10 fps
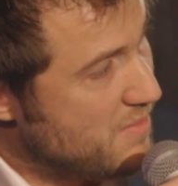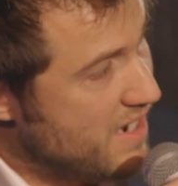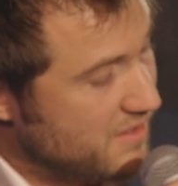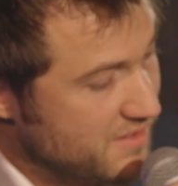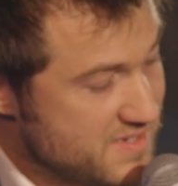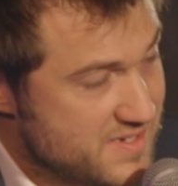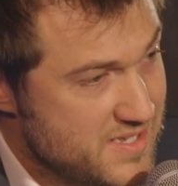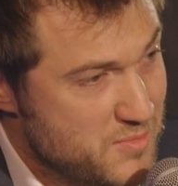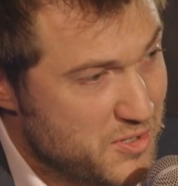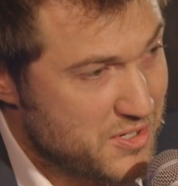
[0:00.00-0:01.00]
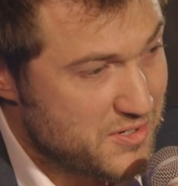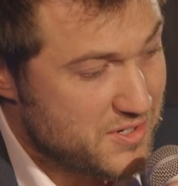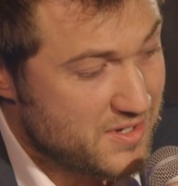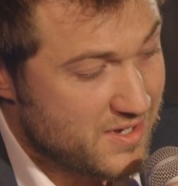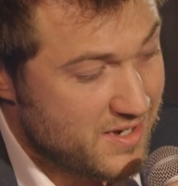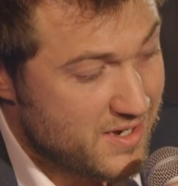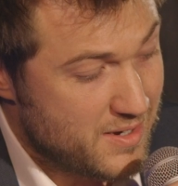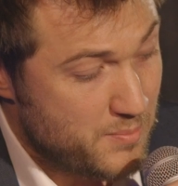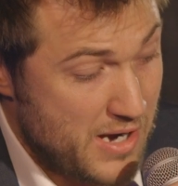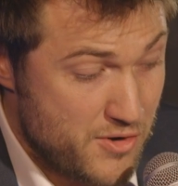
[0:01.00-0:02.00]
Michael and his team are going
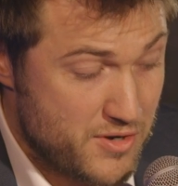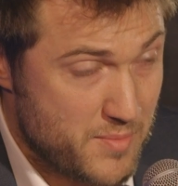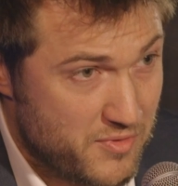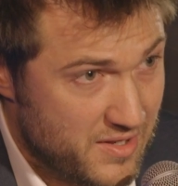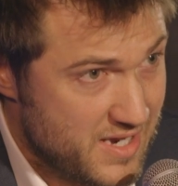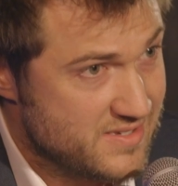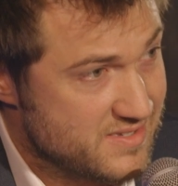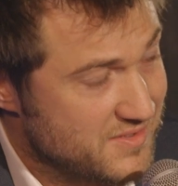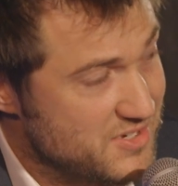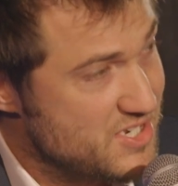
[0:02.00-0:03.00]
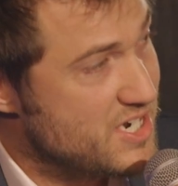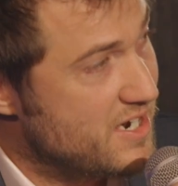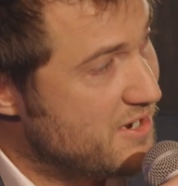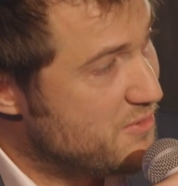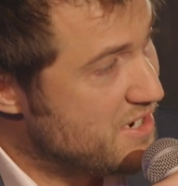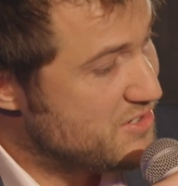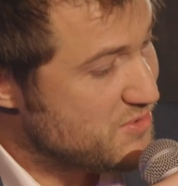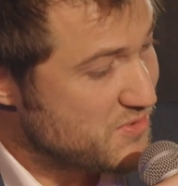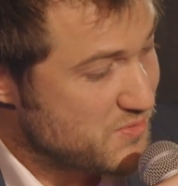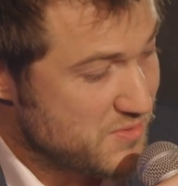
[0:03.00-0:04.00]
to power up the latest in the DJI
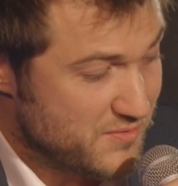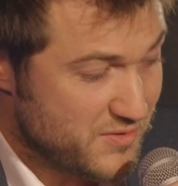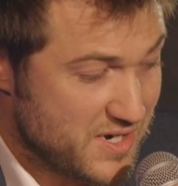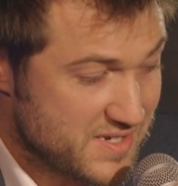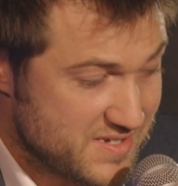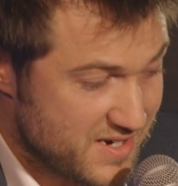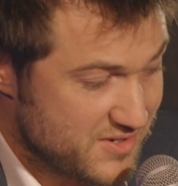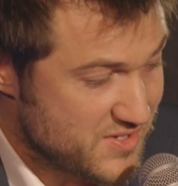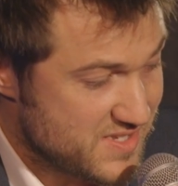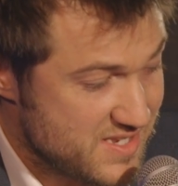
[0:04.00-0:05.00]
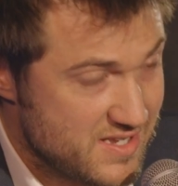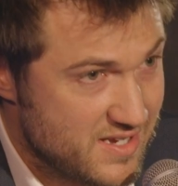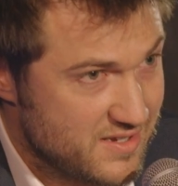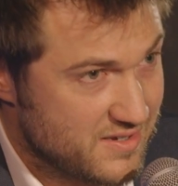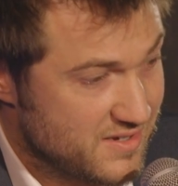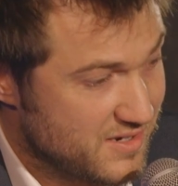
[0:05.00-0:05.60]
range, which we're very excited to see here.